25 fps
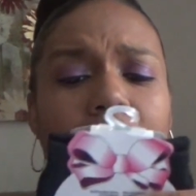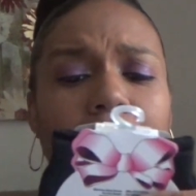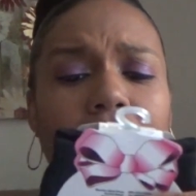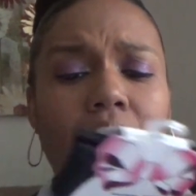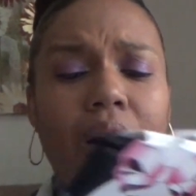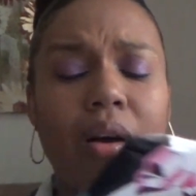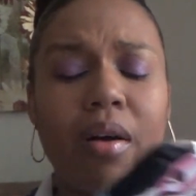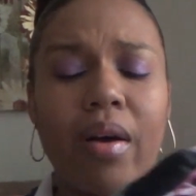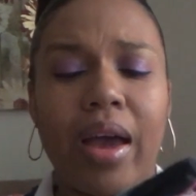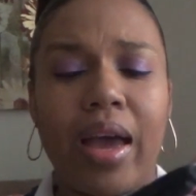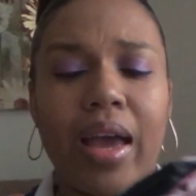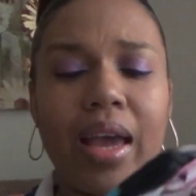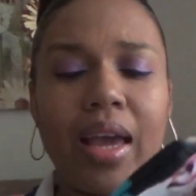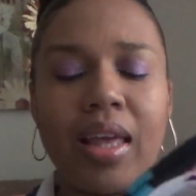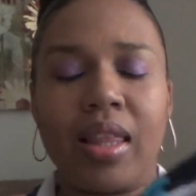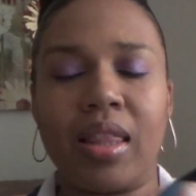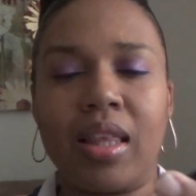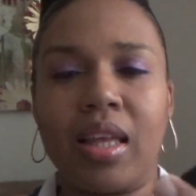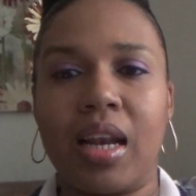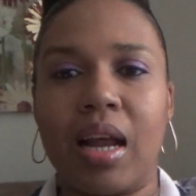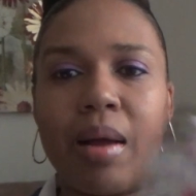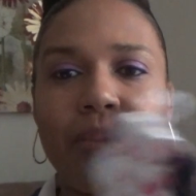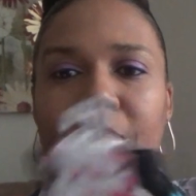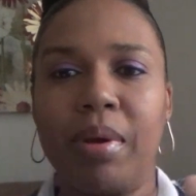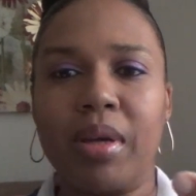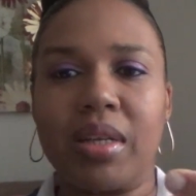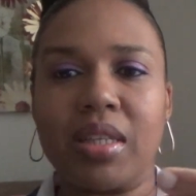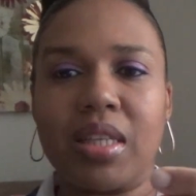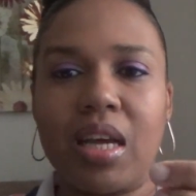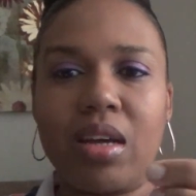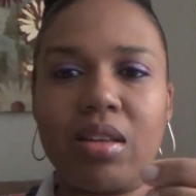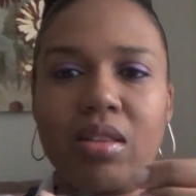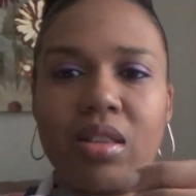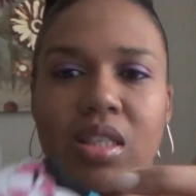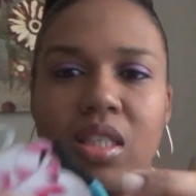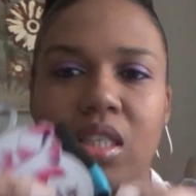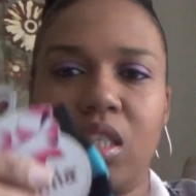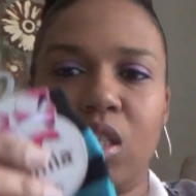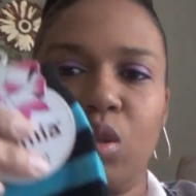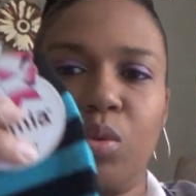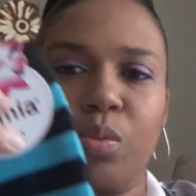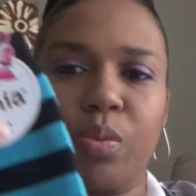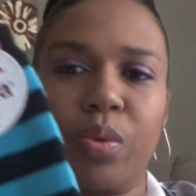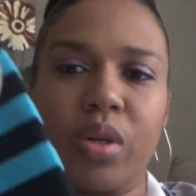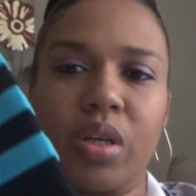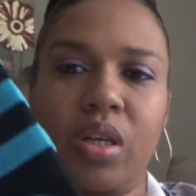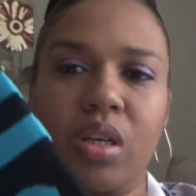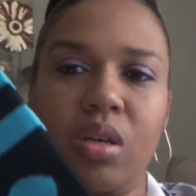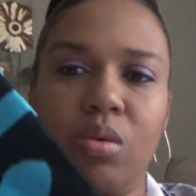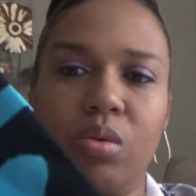Okay. And then I picked out these
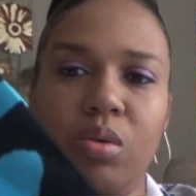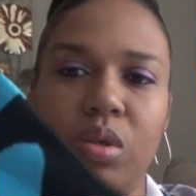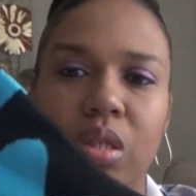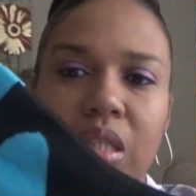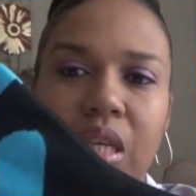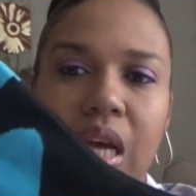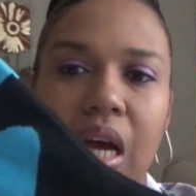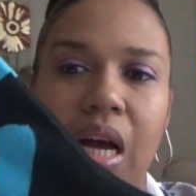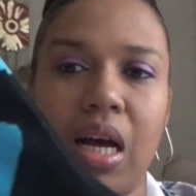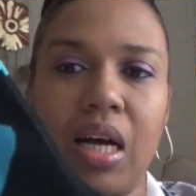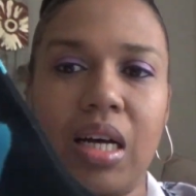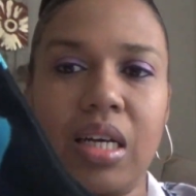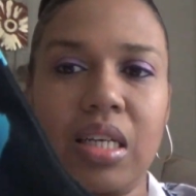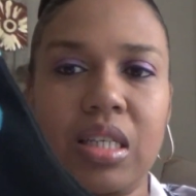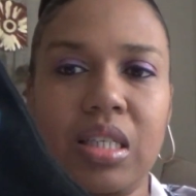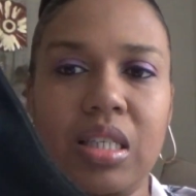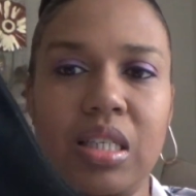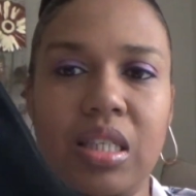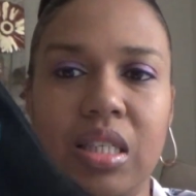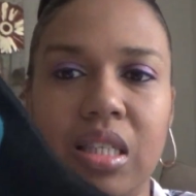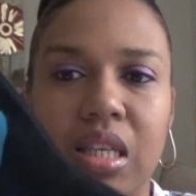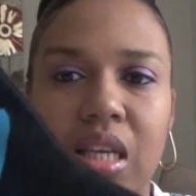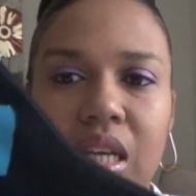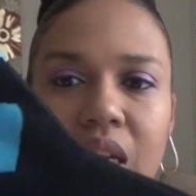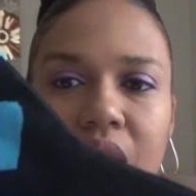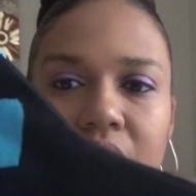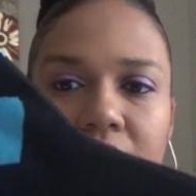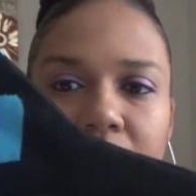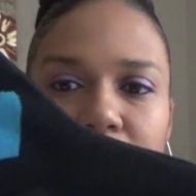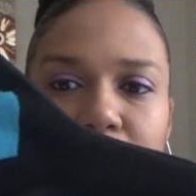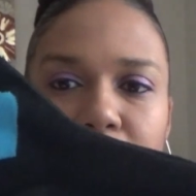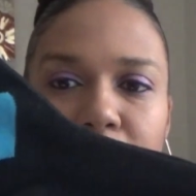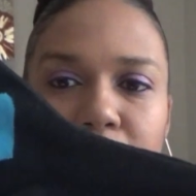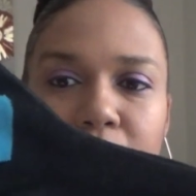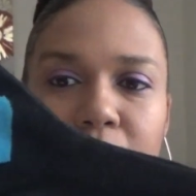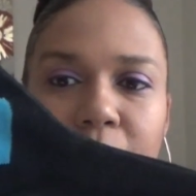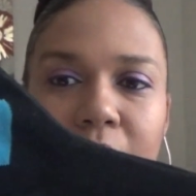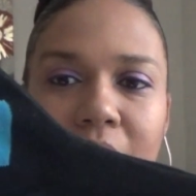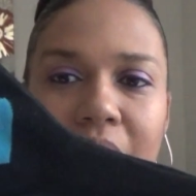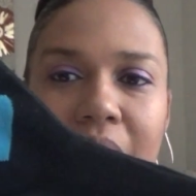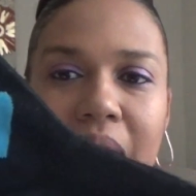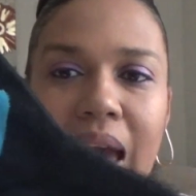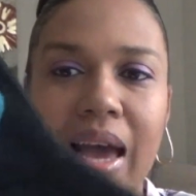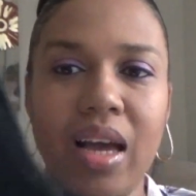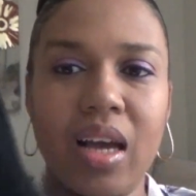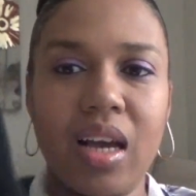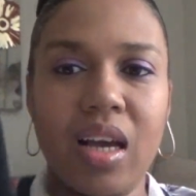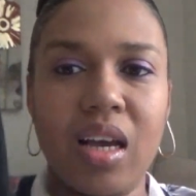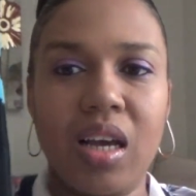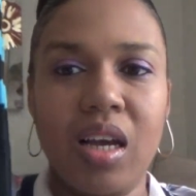super cute socks,
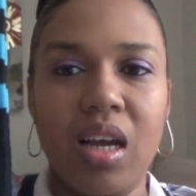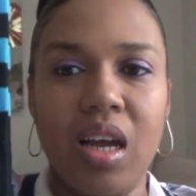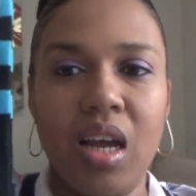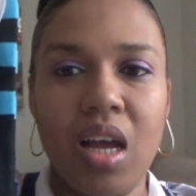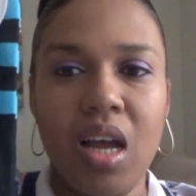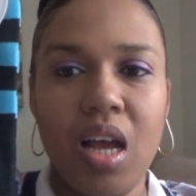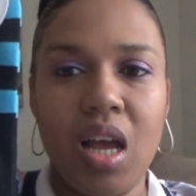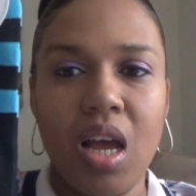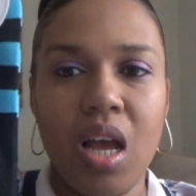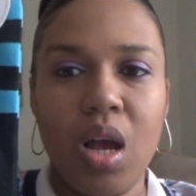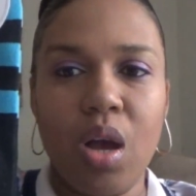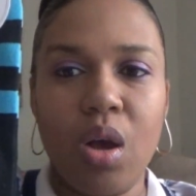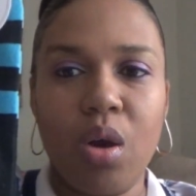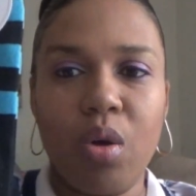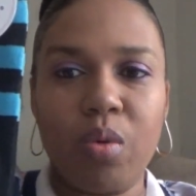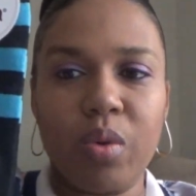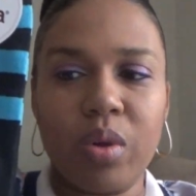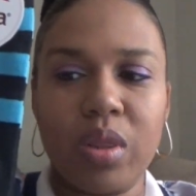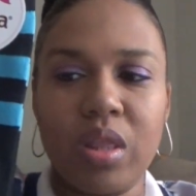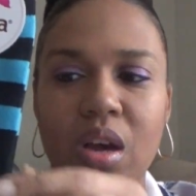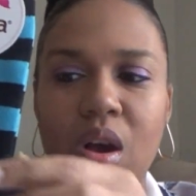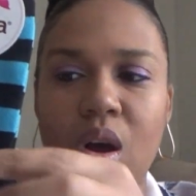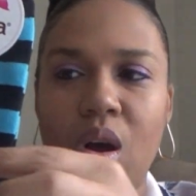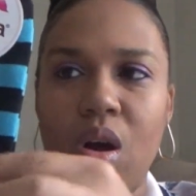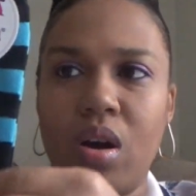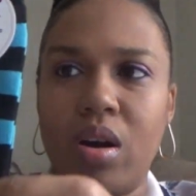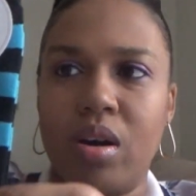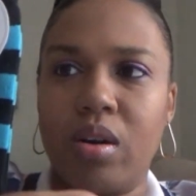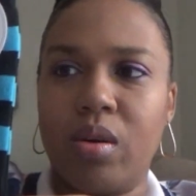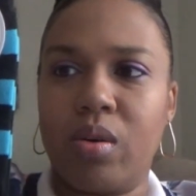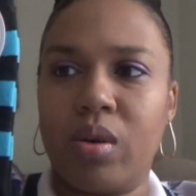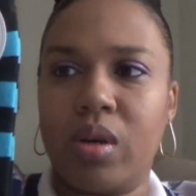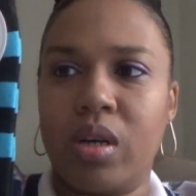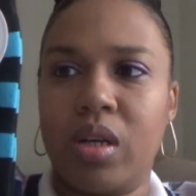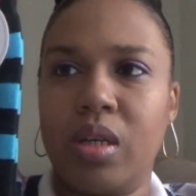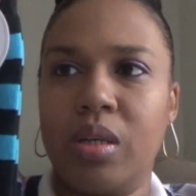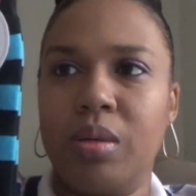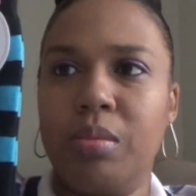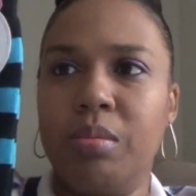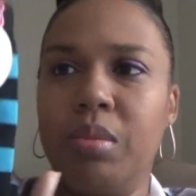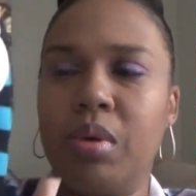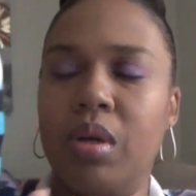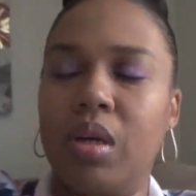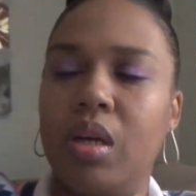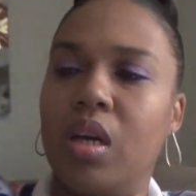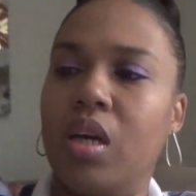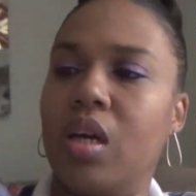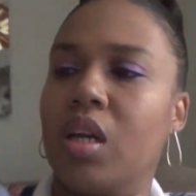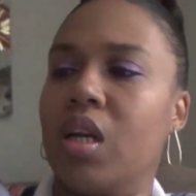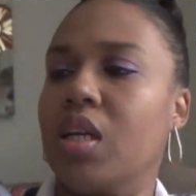black with the heart on them.
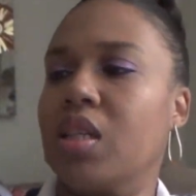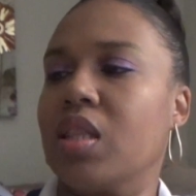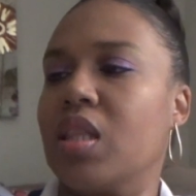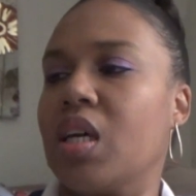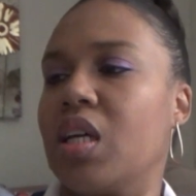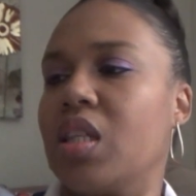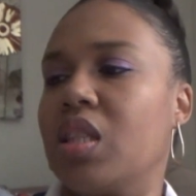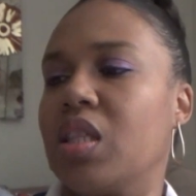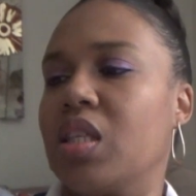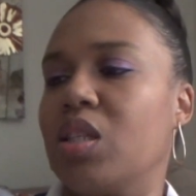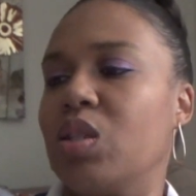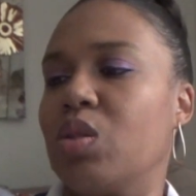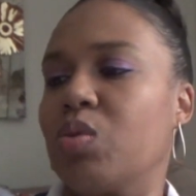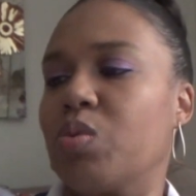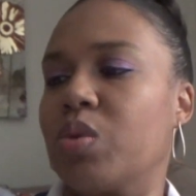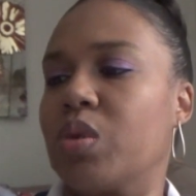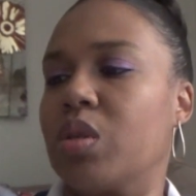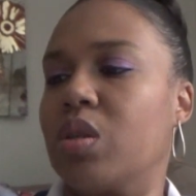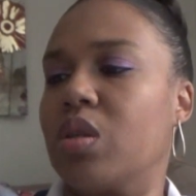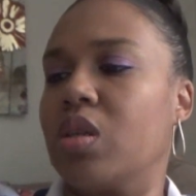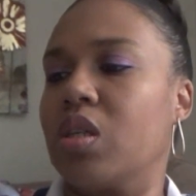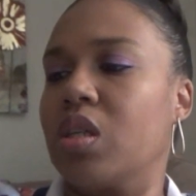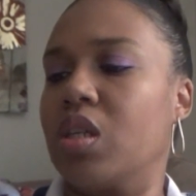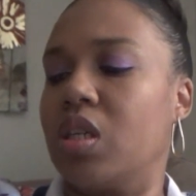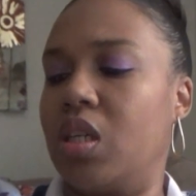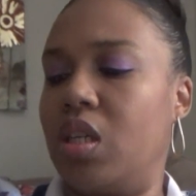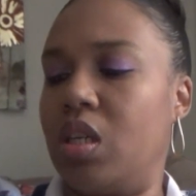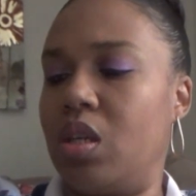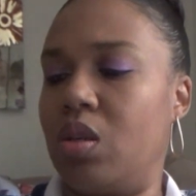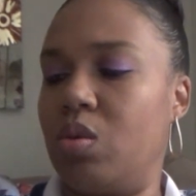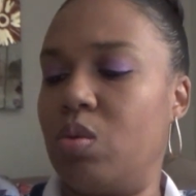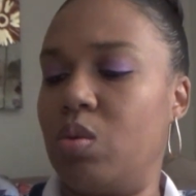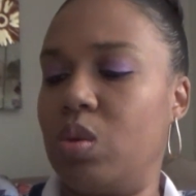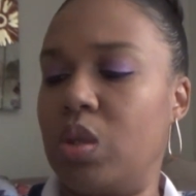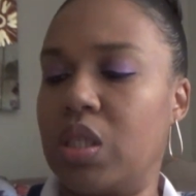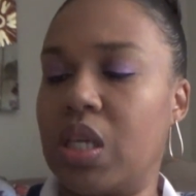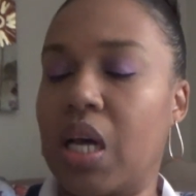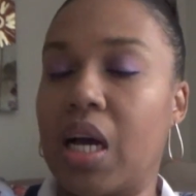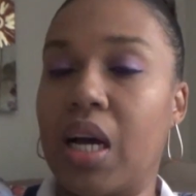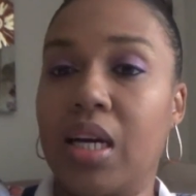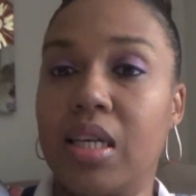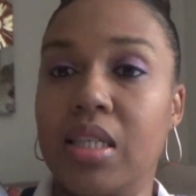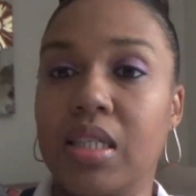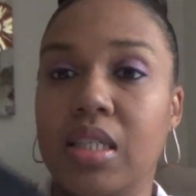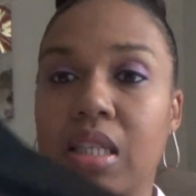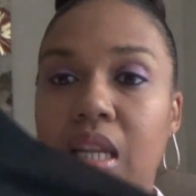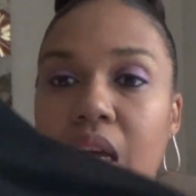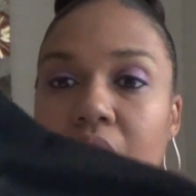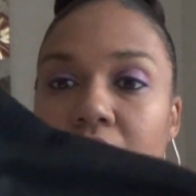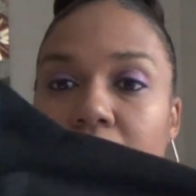And I thought these were cute
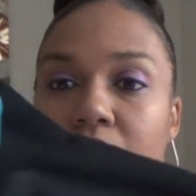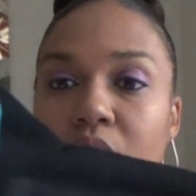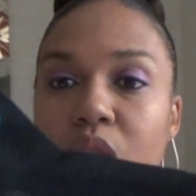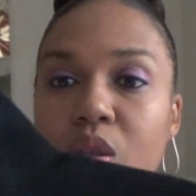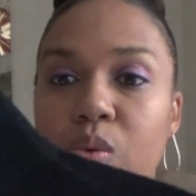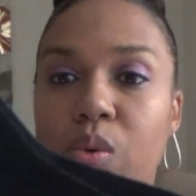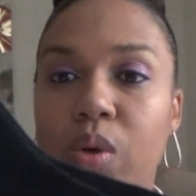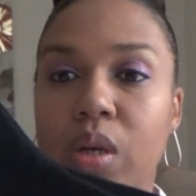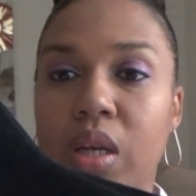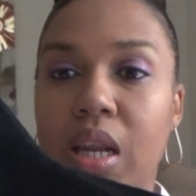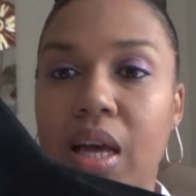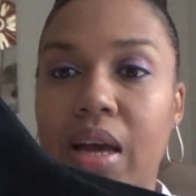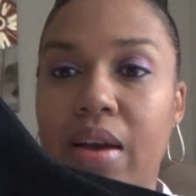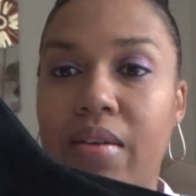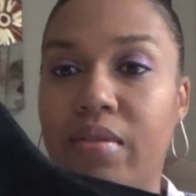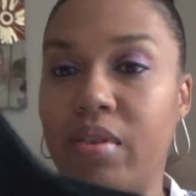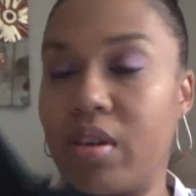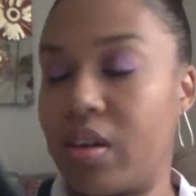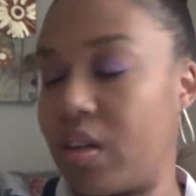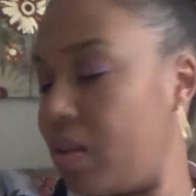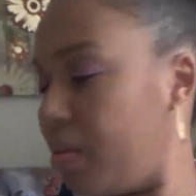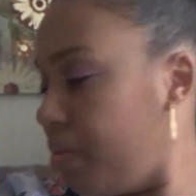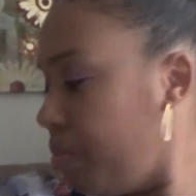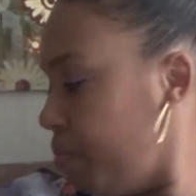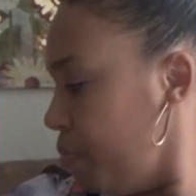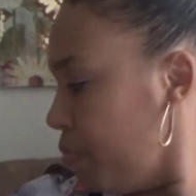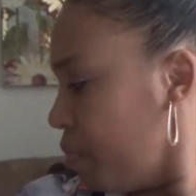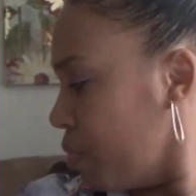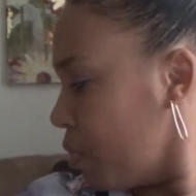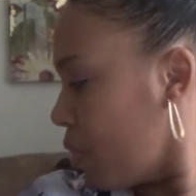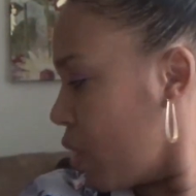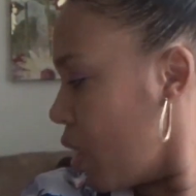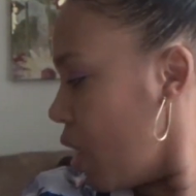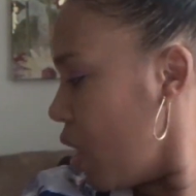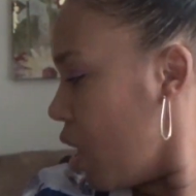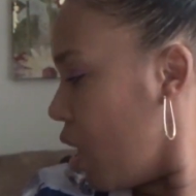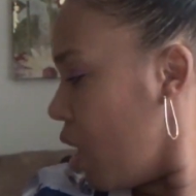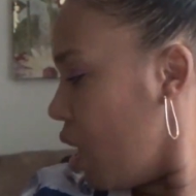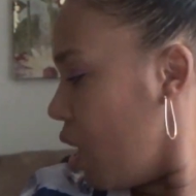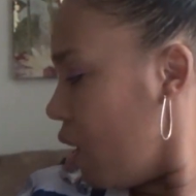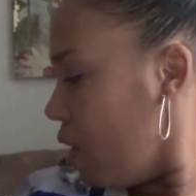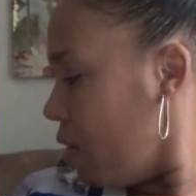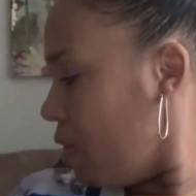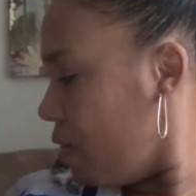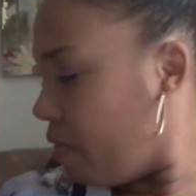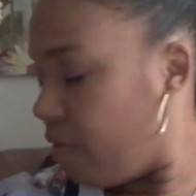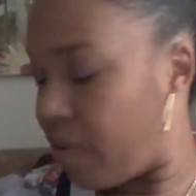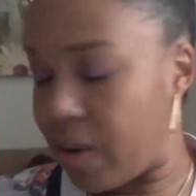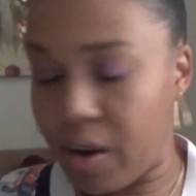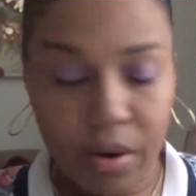size 9 through 11.
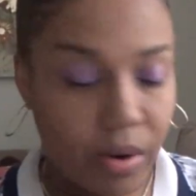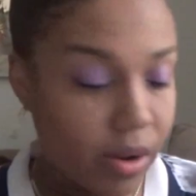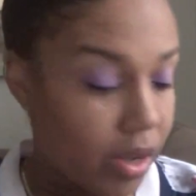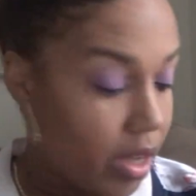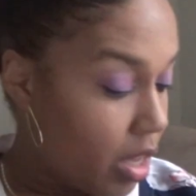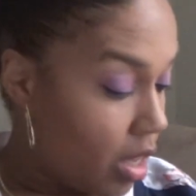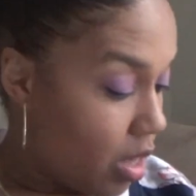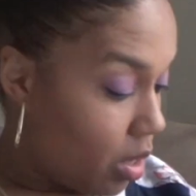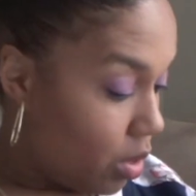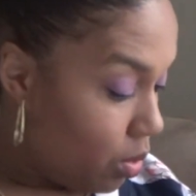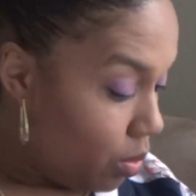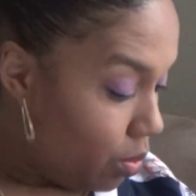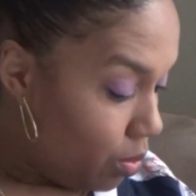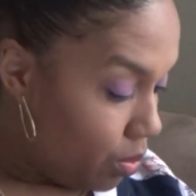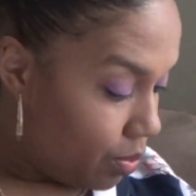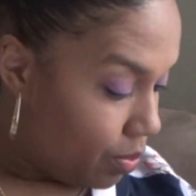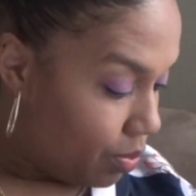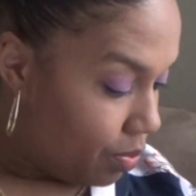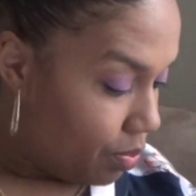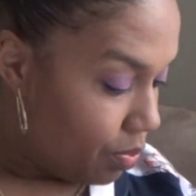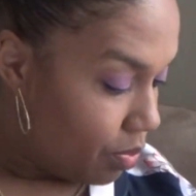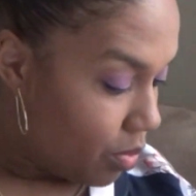Very cute.